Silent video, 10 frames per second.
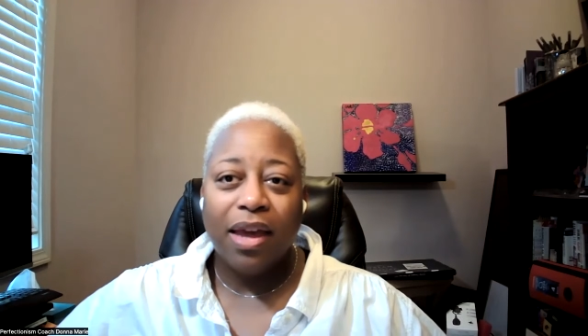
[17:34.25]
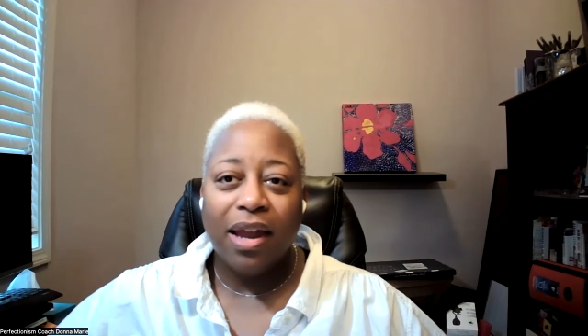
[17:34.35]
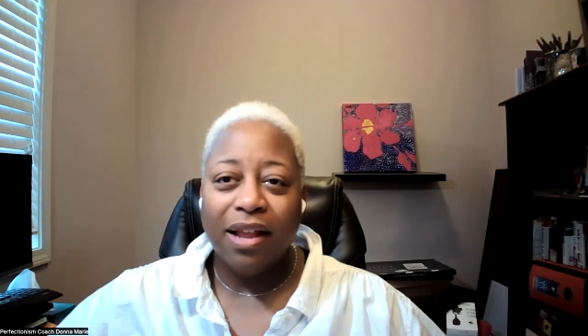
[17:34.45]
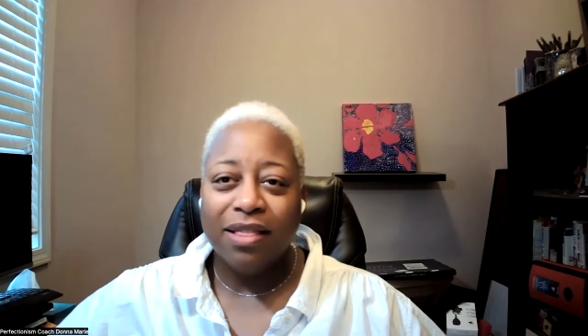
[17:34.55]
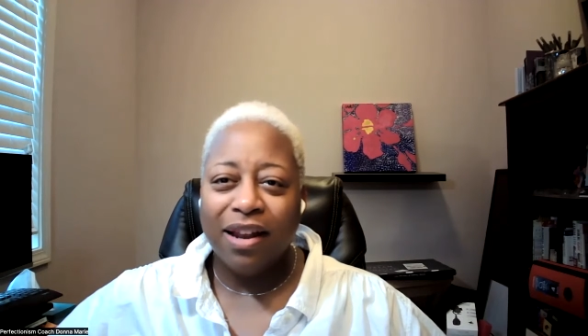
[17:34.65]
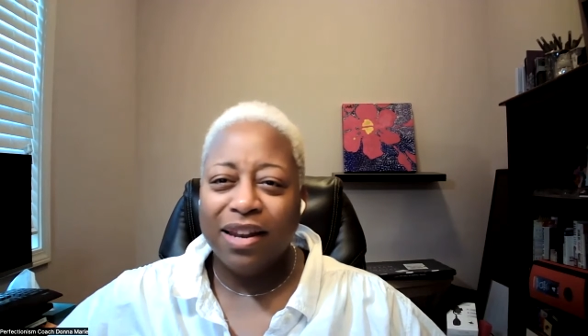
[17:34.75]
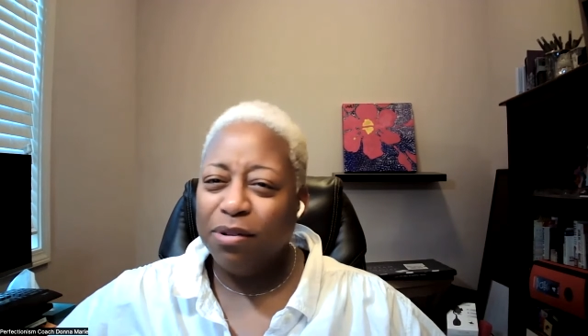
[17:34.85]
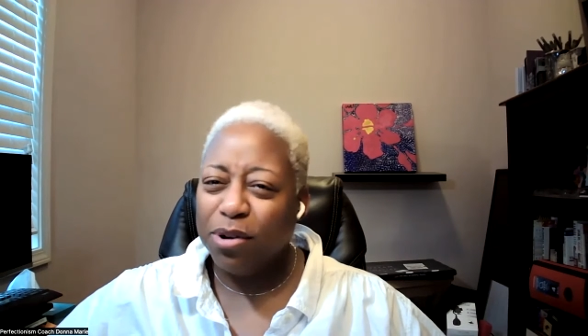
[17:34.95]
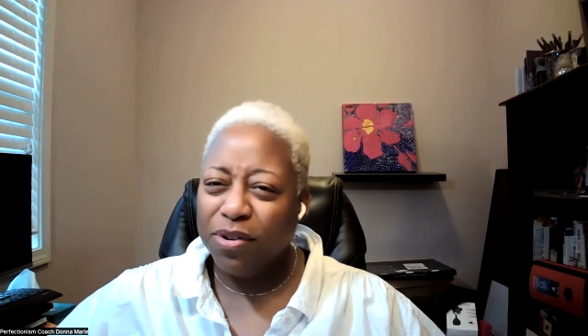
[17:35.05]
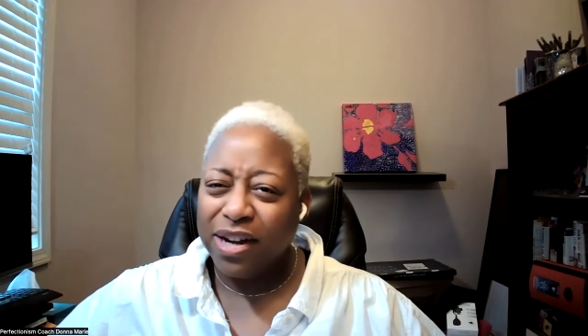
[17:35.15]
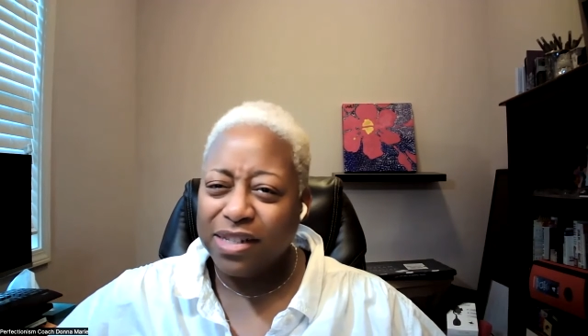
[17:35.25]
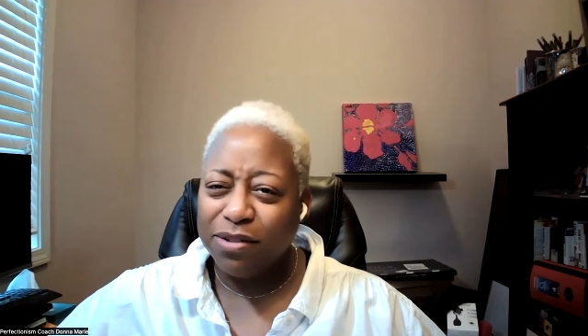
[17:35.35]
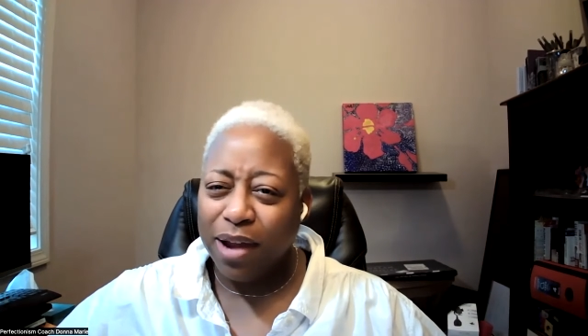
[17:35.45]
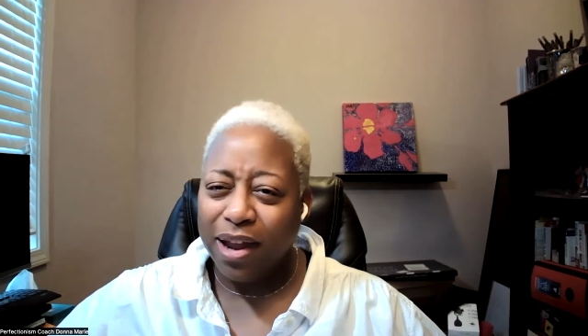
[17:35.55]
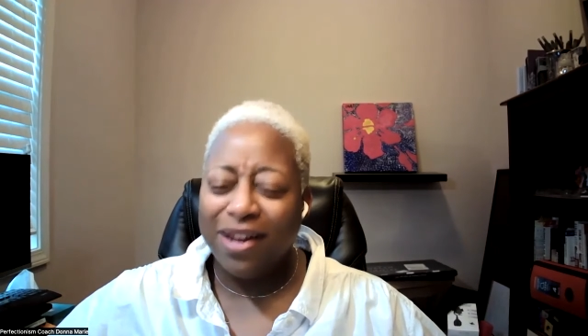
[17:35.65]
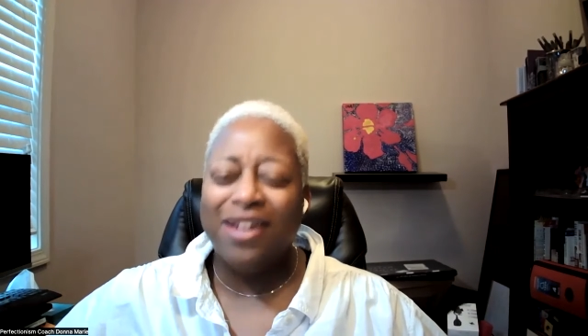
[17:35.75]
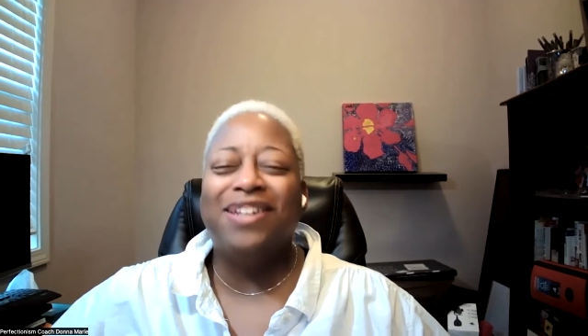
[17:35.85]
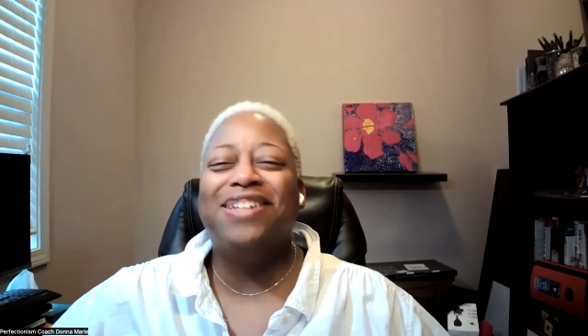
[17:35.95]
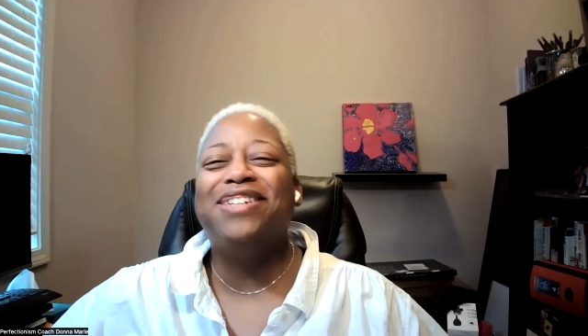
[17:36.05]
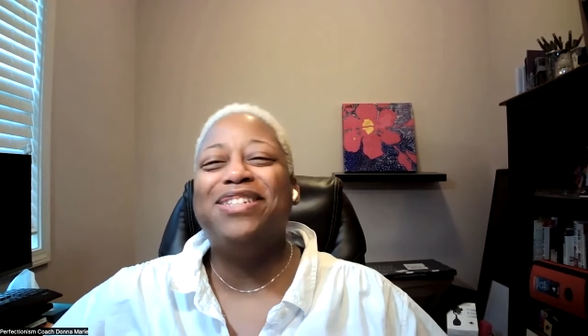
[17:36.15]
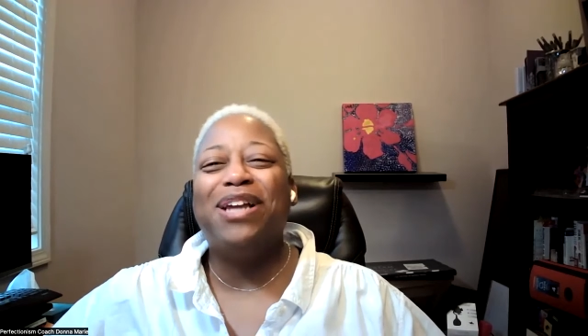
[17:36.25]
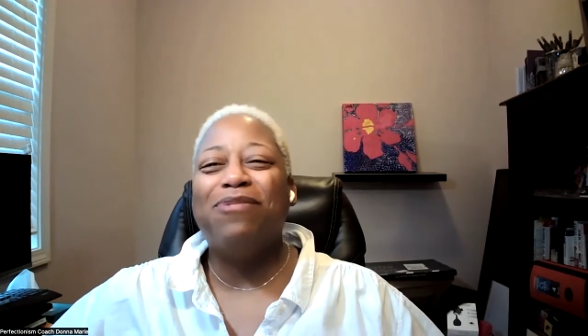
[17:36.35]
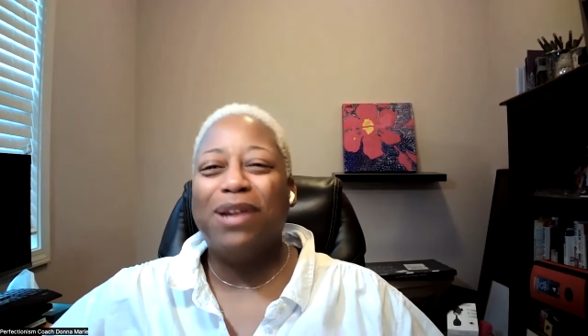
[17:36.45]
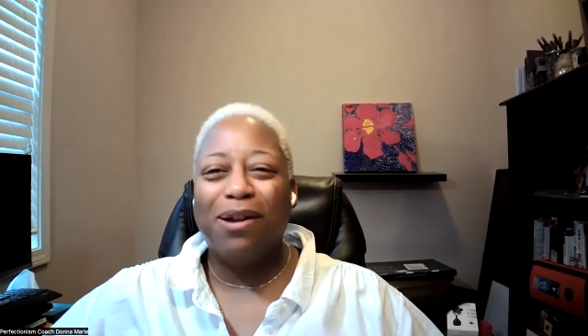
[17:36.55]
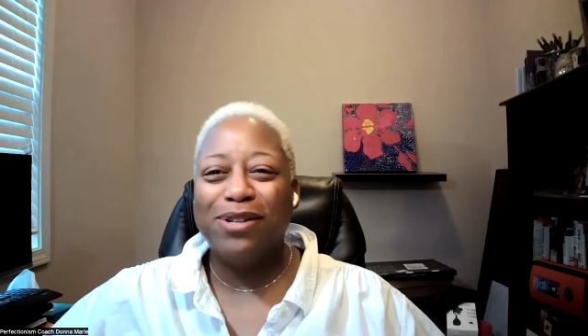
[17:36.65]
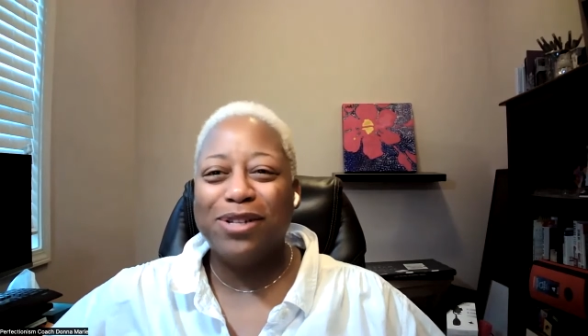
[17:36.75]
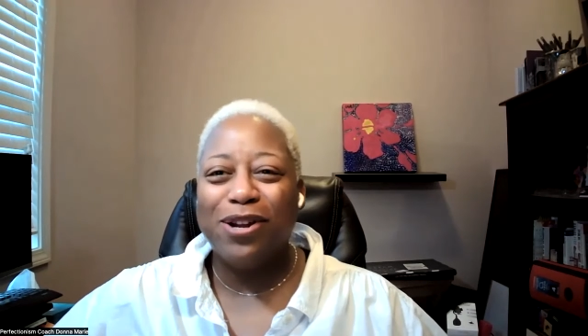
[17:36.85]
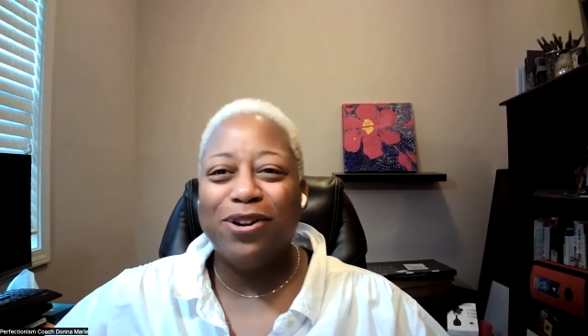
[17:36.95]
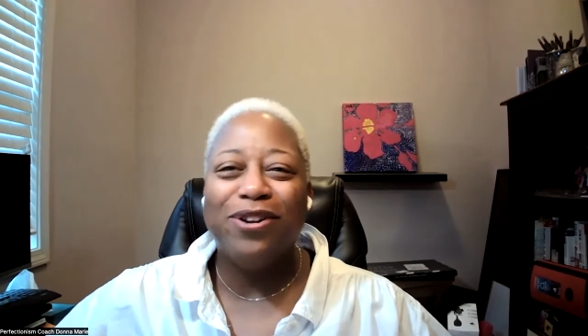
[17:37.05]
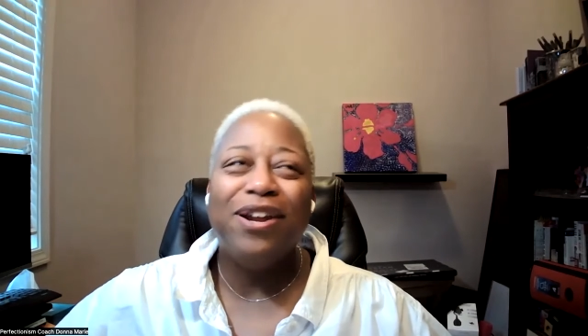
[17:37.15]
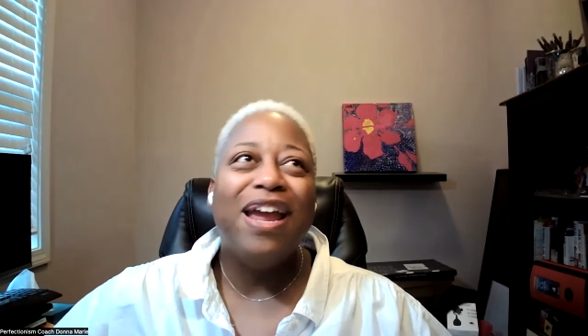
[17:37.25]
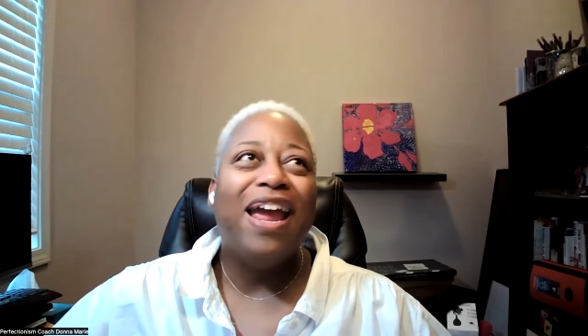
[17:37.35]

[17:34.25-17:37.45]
And I thought they were crazy, right? That when I was younger.